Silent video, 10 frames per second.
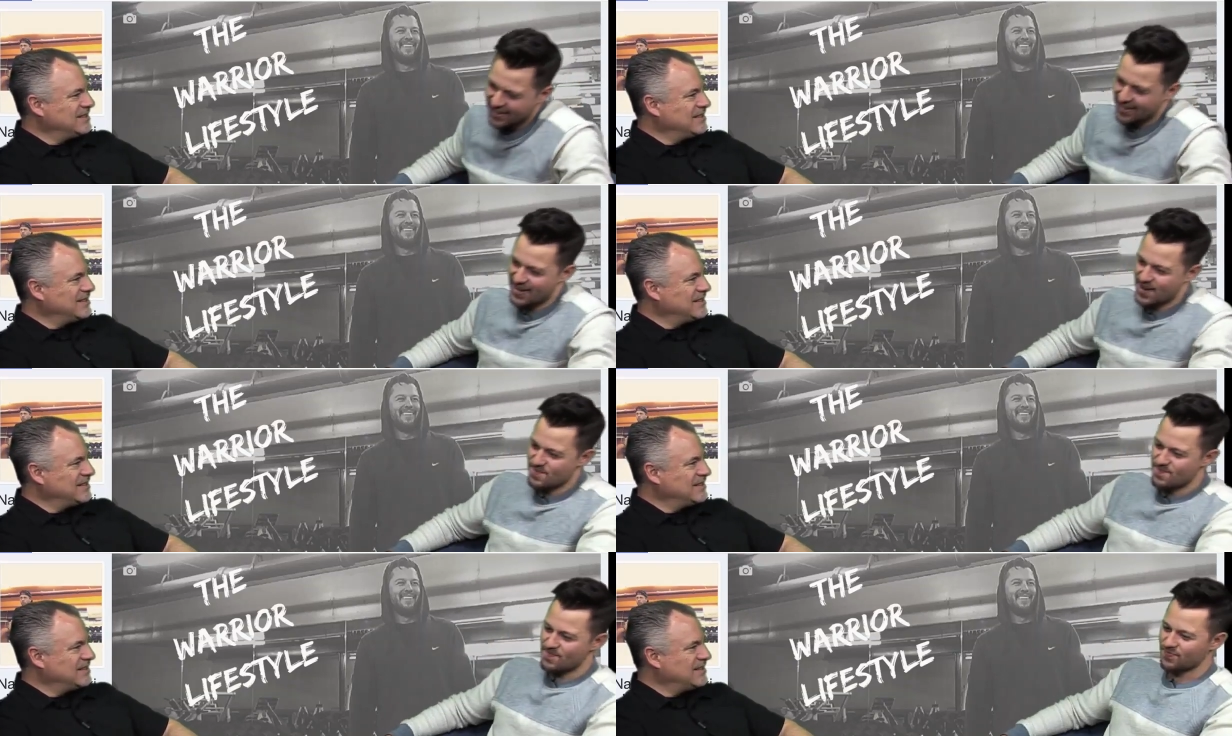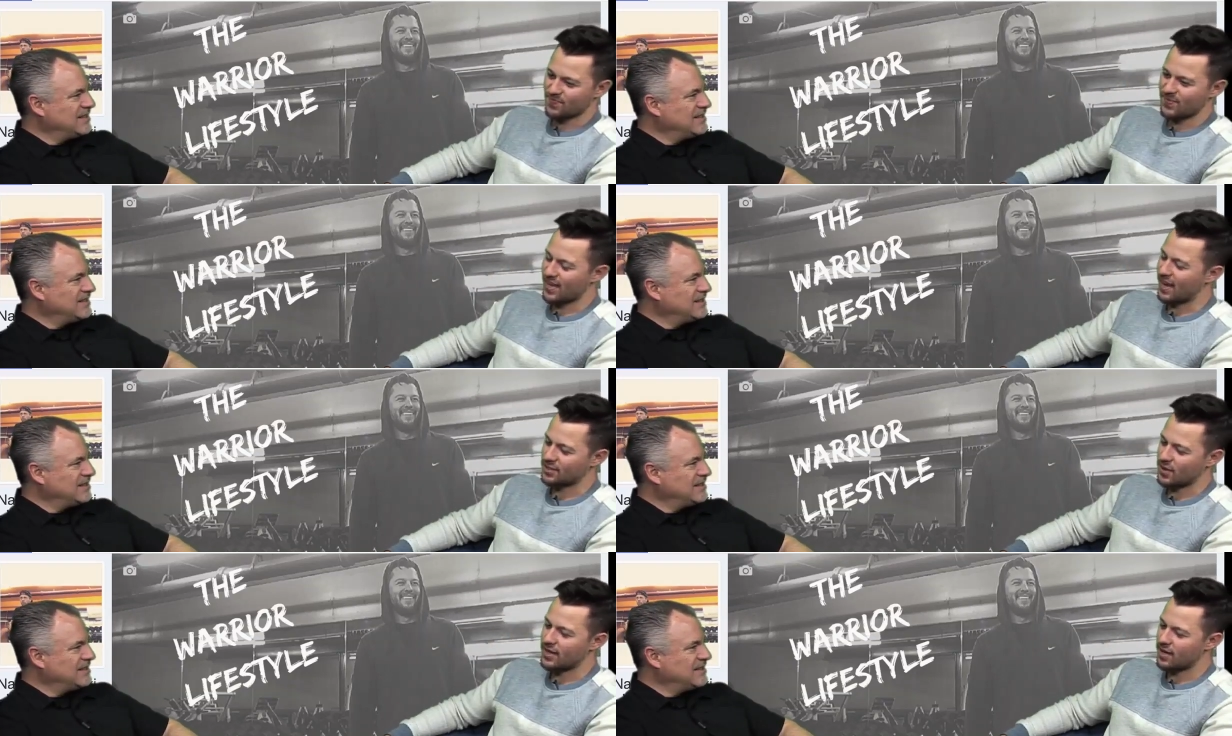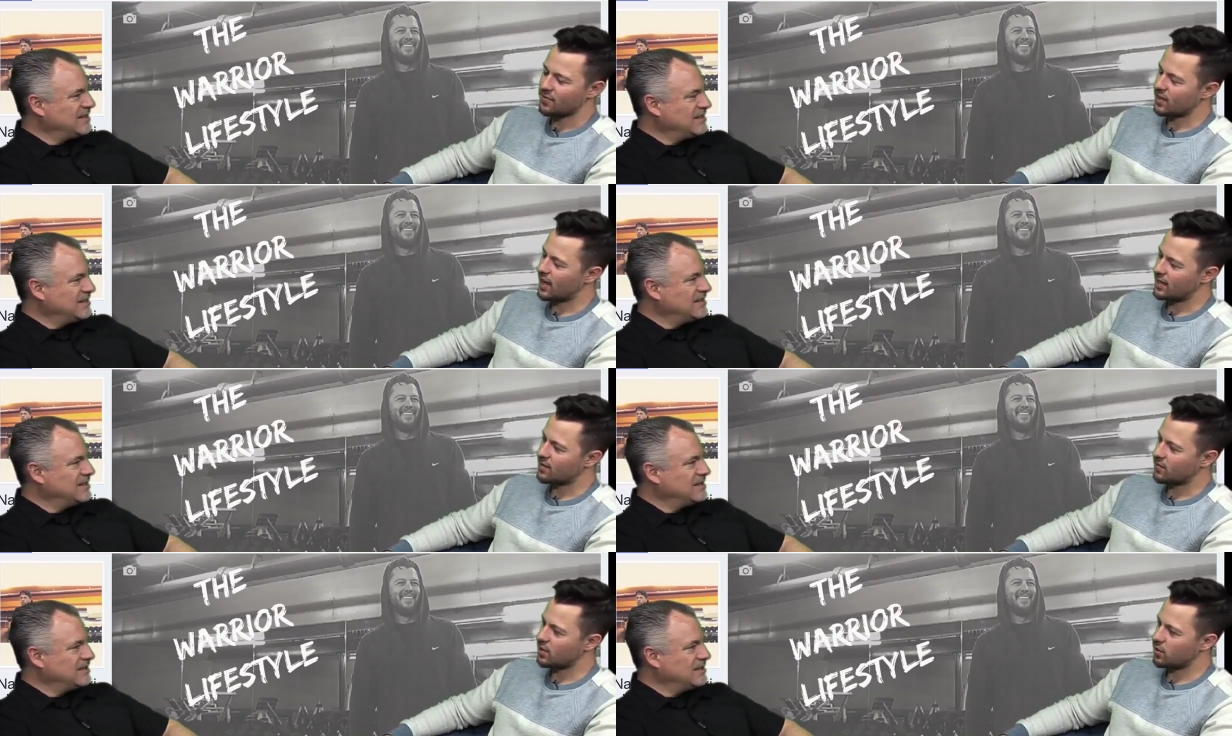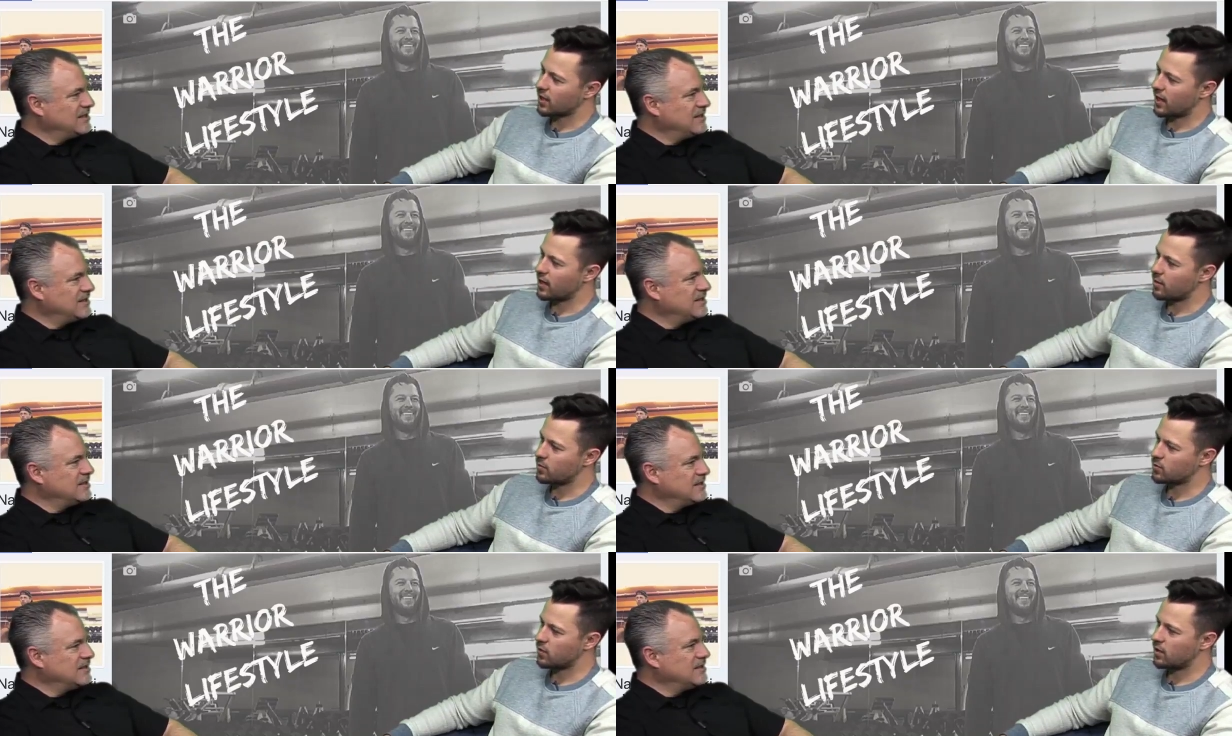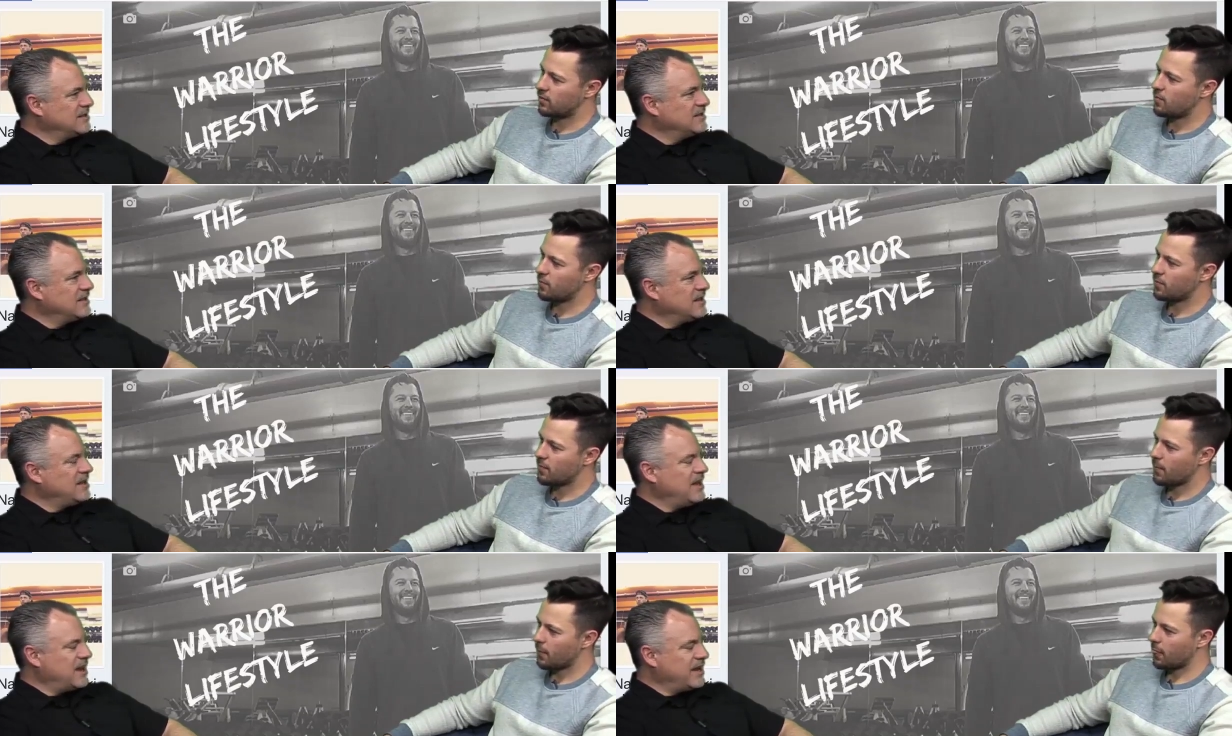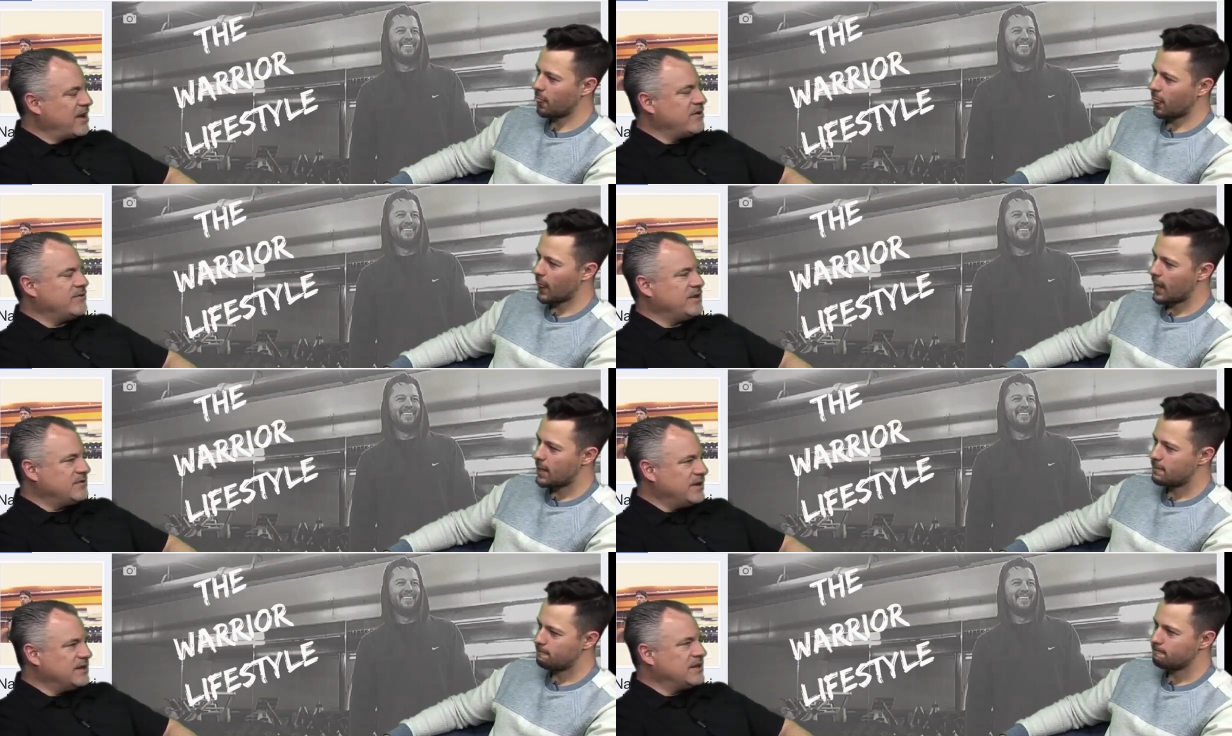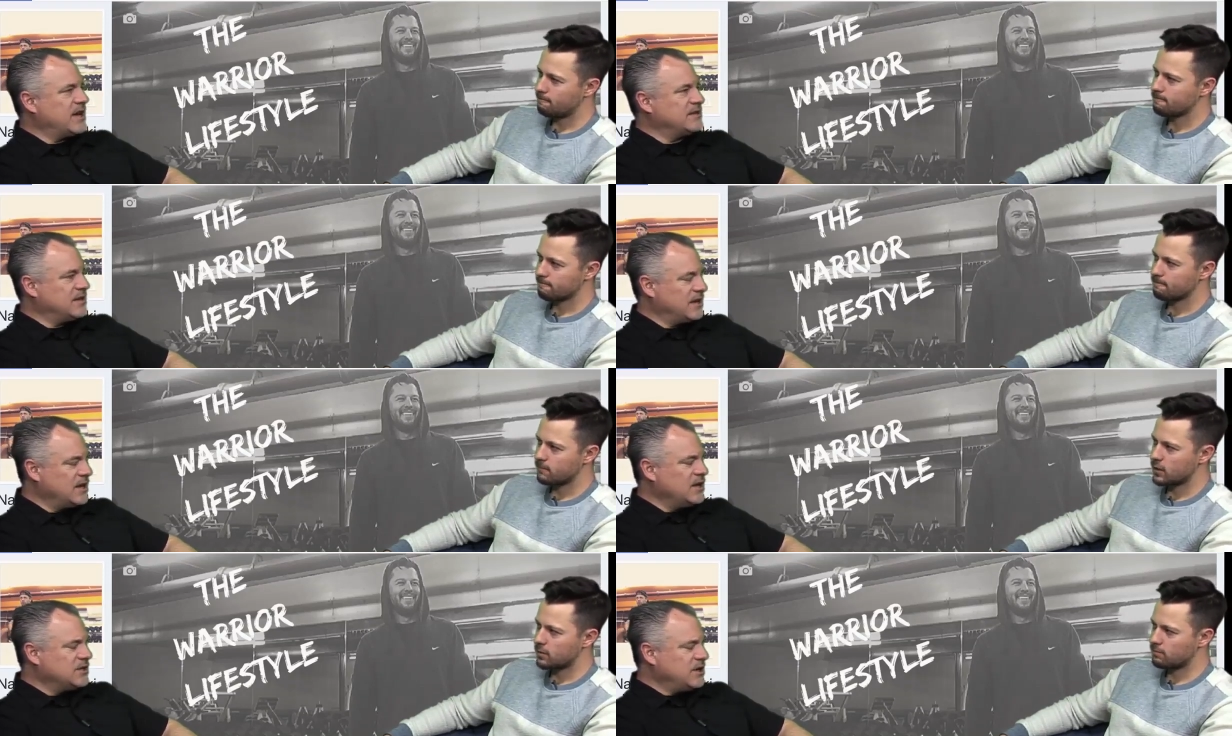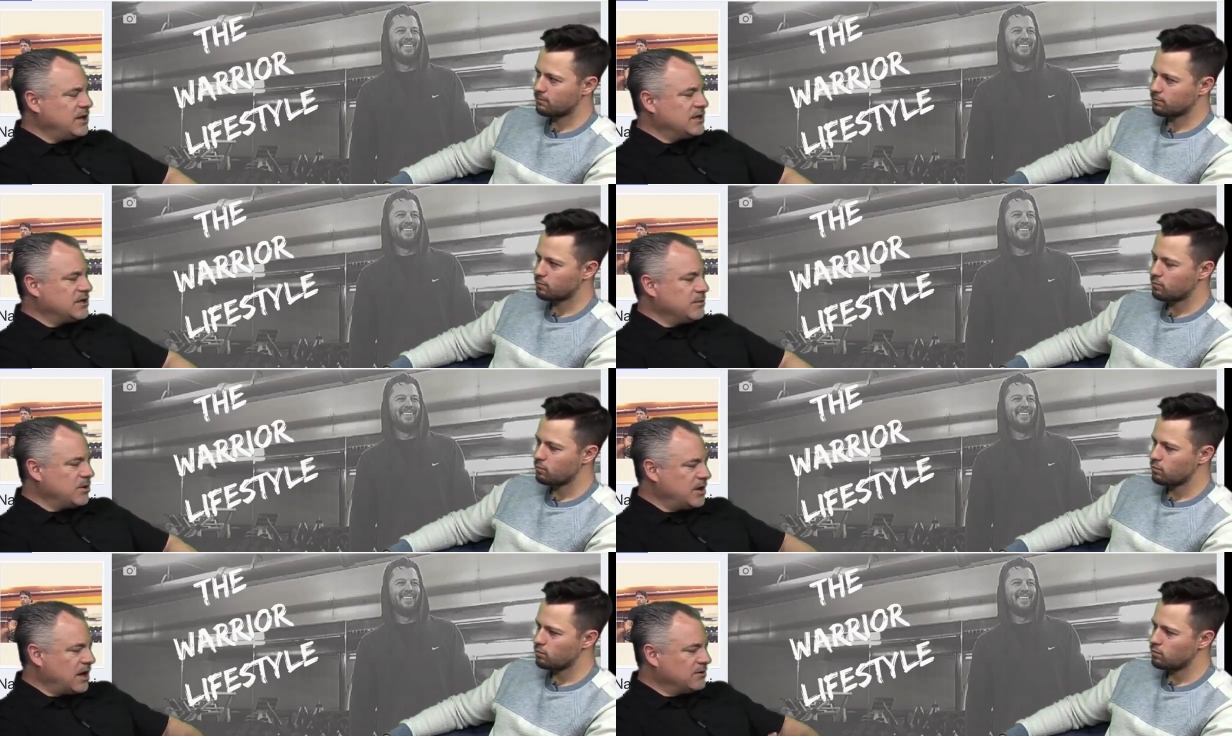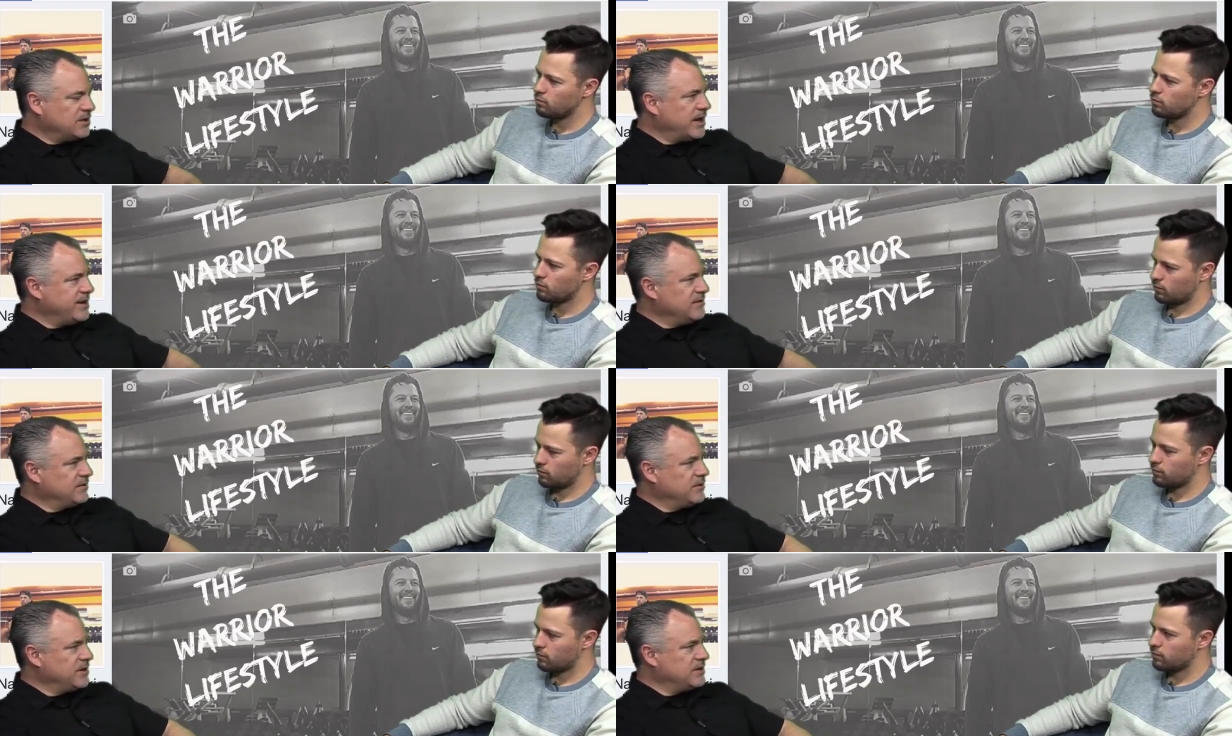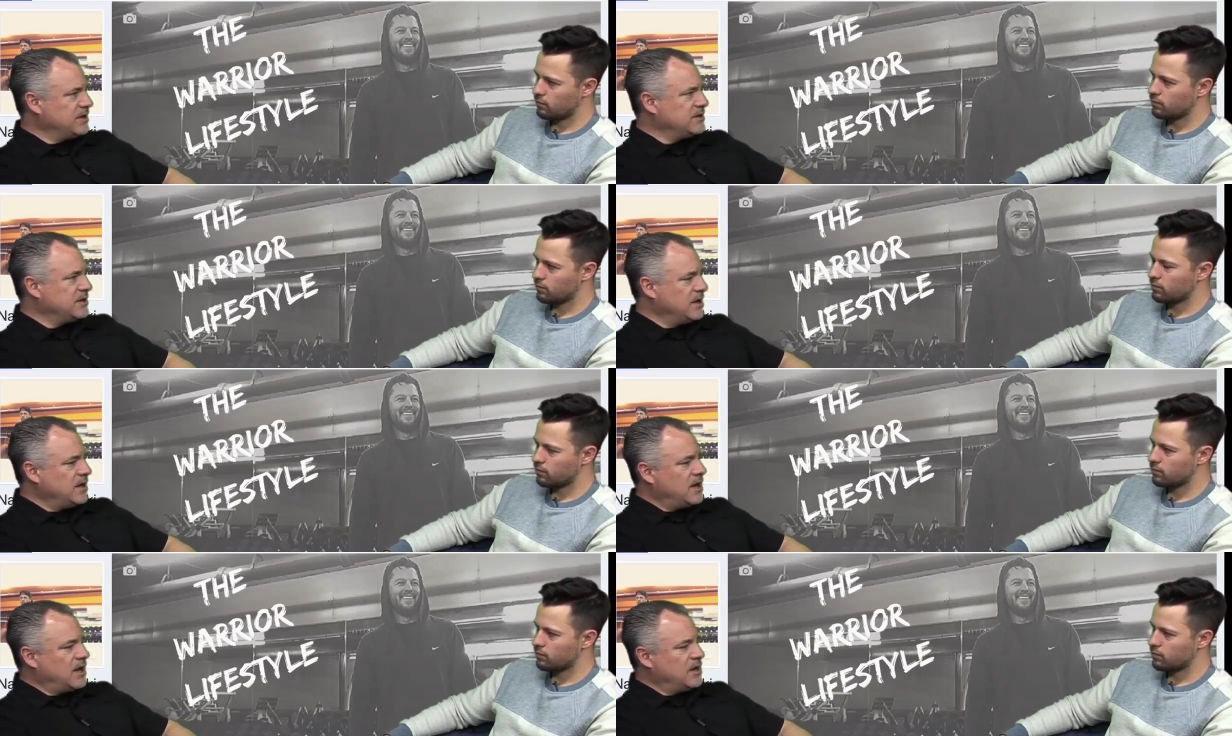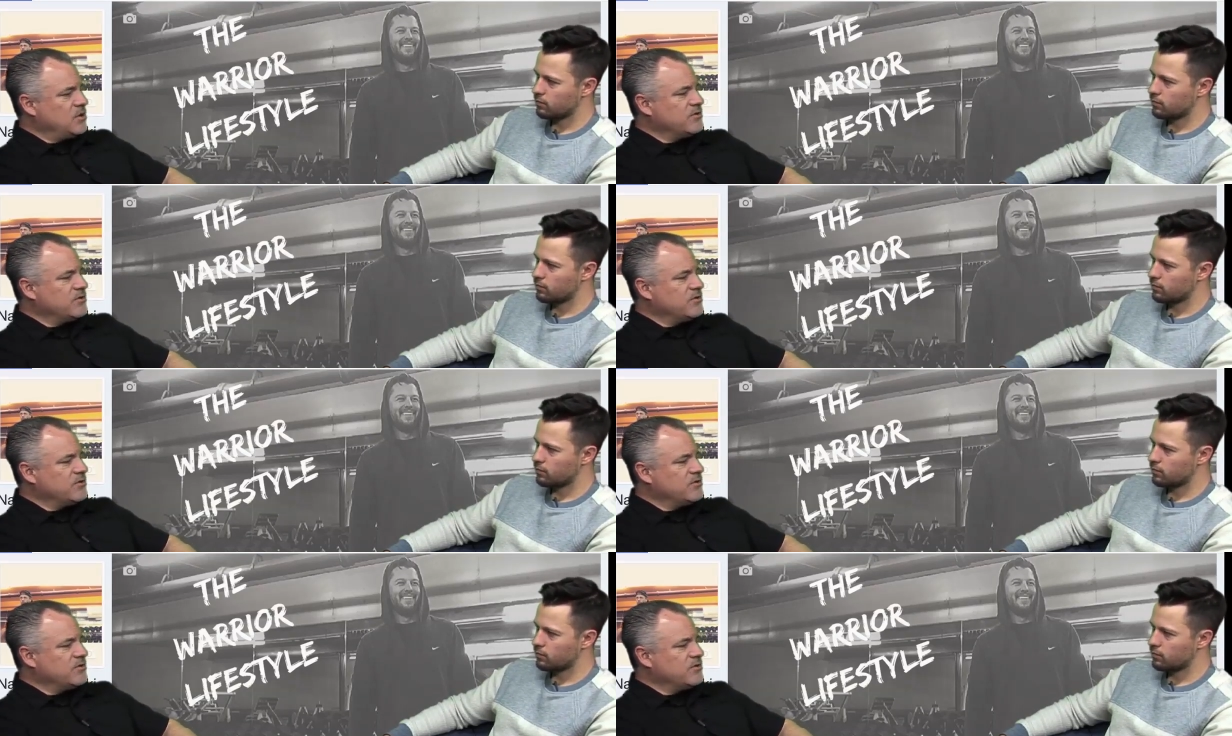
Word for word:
Speaker 1: um, yeah, so I definitely I definitely look at him as well.
Speaker 2: Yeah, Gary Vee is fantastic. Yeah. So you got some good outside influences. Uh, you